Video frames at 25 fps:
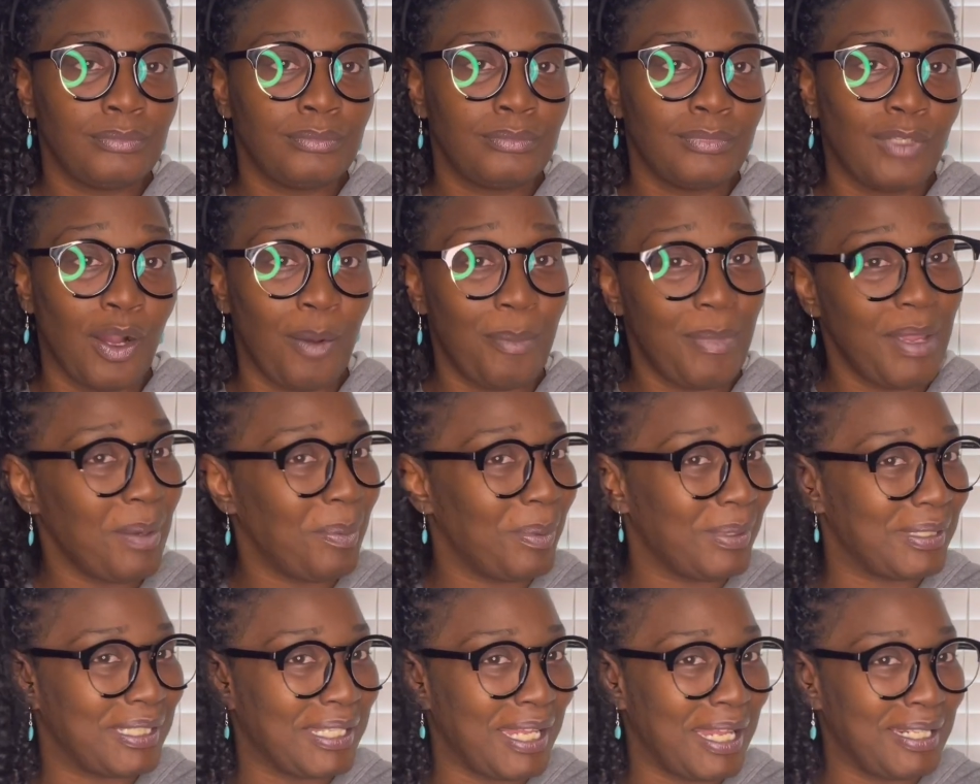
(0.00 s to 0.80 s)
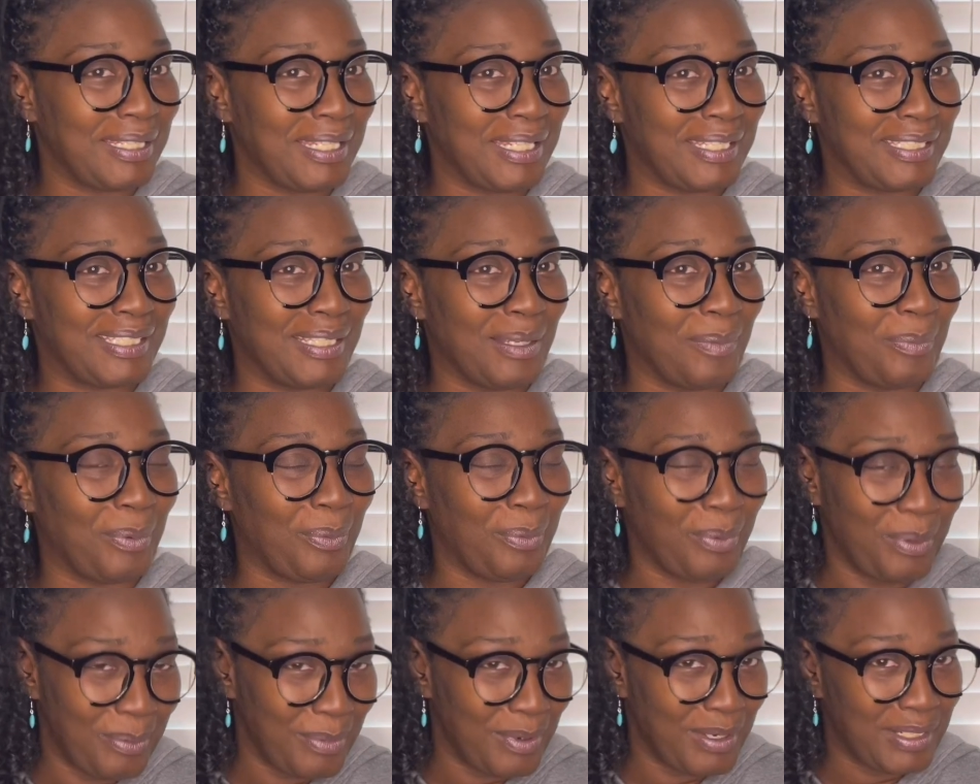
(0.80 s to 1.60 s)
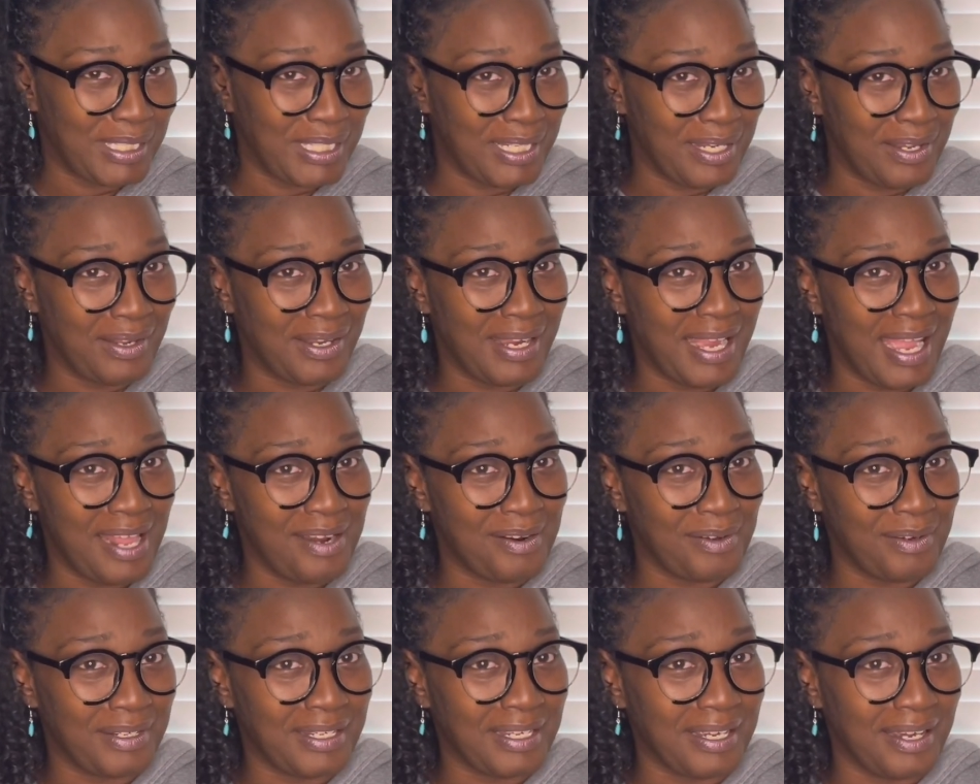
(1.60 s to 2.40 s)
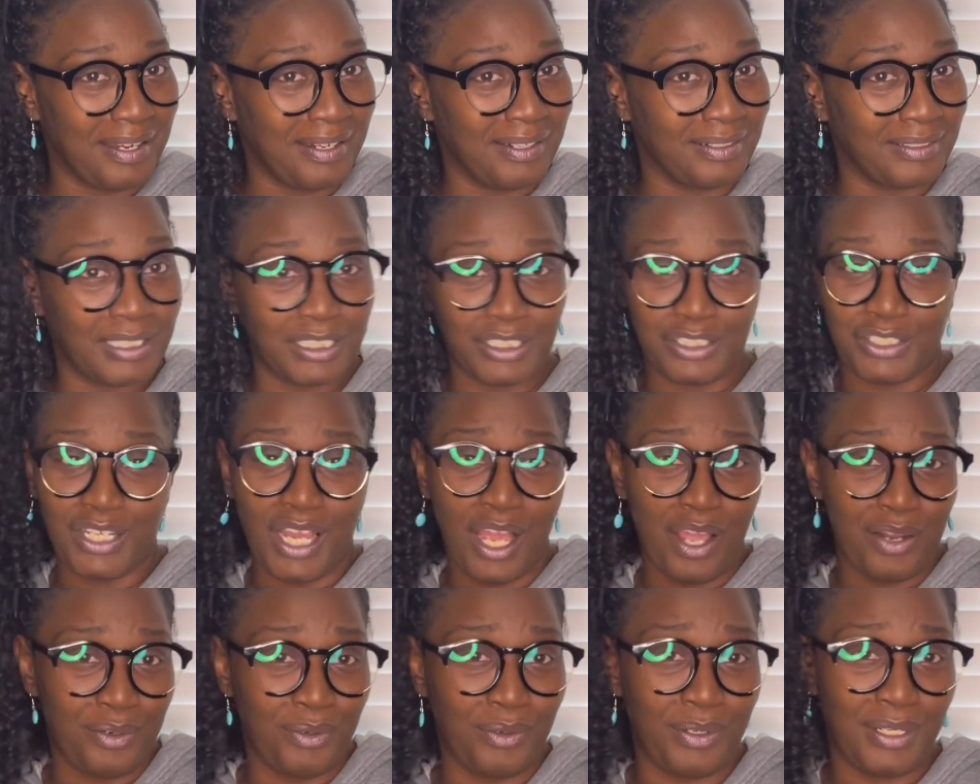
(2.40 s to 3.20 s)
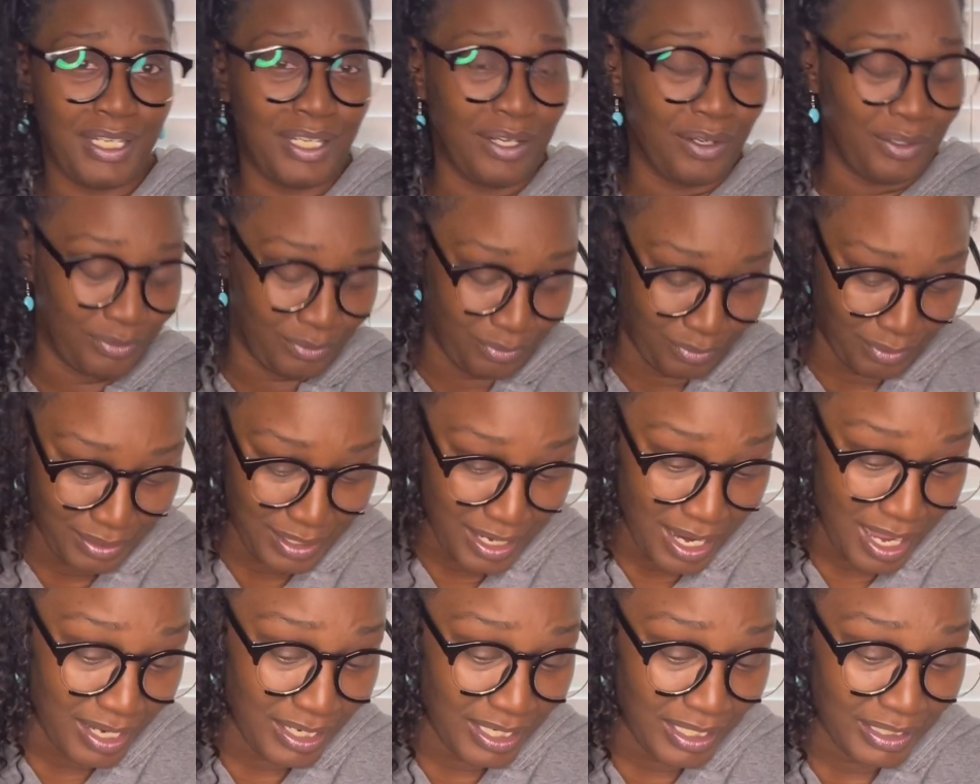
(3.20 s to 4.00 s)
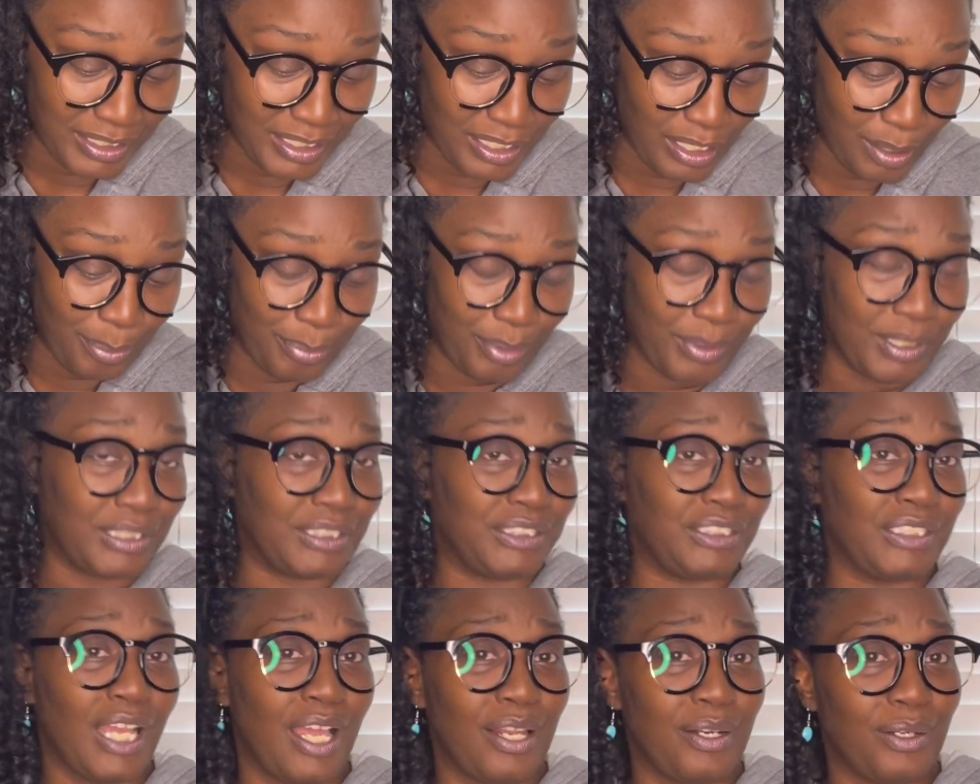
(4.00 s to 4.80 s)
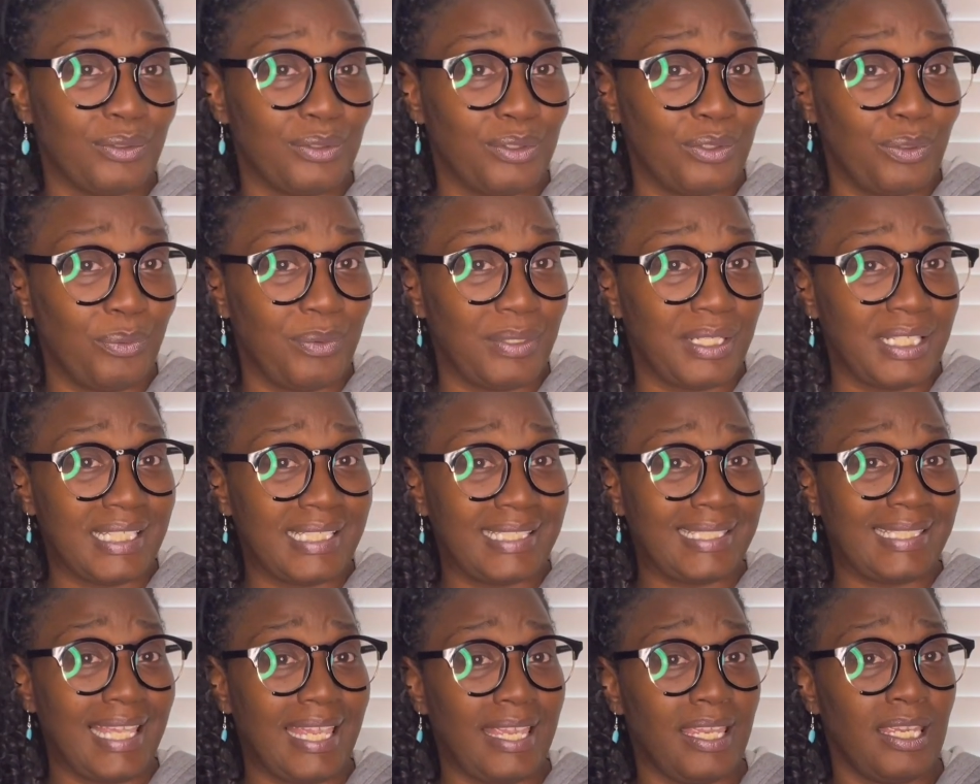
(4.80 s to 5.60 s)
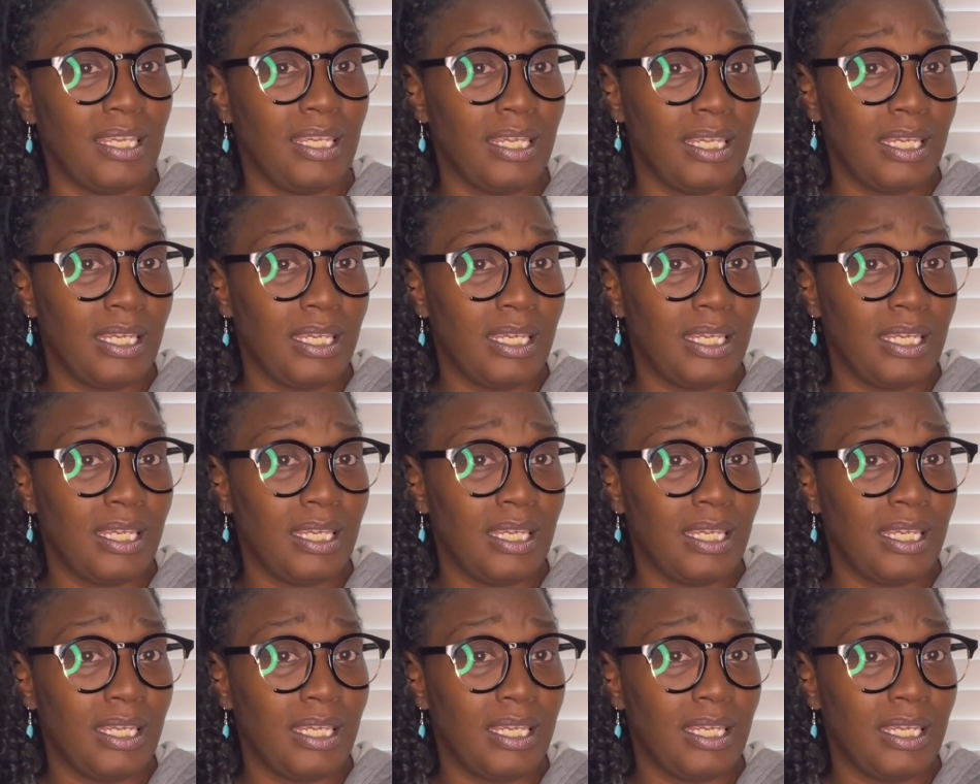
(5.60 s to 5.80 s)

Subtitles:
Or maybe it's not that simple. What Martell got on y'all? Because y'all know he going to throw y'all under the bus. Y'all don't do what he said.